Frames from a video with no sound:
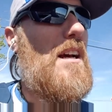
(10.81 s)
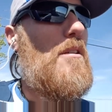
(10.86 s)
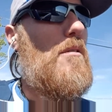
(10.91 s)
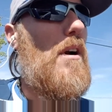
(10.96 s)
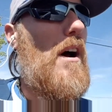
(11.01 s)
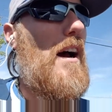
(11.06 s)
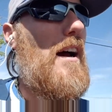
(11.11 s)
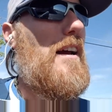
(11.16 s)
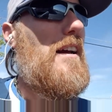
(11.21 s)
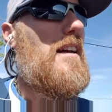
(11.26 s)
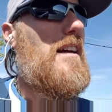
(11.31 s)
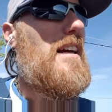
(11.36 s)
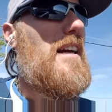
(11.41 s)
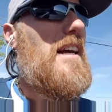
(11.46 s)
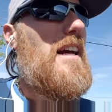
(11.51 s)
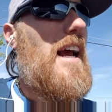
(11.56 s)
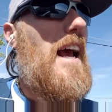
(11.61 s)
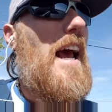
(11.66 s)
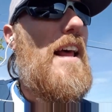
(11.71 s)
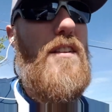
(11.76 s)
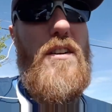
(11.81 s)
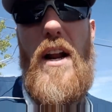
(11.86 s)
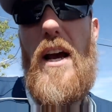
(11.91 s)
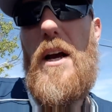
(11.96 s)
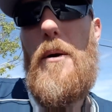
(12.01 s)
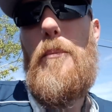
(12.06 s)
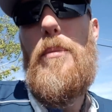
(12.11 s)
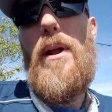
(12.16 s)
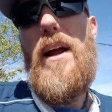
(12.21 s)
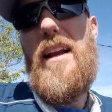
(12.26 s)
right? And they're not
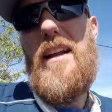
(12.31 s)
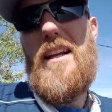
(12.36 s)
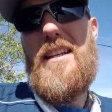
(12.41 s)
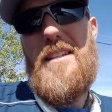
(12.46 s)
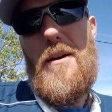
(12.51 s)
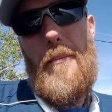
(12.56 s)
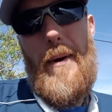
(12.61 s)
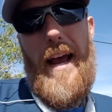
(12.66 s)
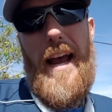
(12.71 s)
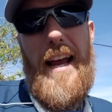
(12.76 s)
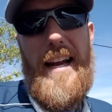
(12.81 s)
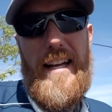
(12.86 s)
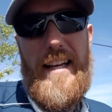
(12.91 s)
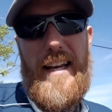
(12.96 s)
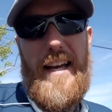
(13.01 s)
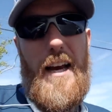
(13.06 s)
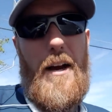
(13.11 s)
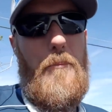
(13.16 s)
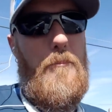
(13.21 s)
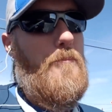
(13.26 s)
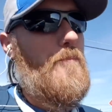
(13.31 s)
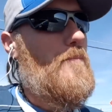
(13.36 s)
complaining because I'm a handicap.